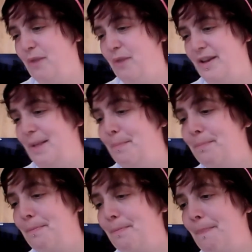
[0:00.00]
one of them.
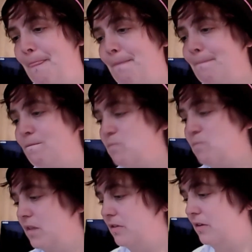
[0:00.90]

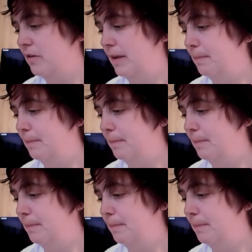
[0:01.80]
So yeah.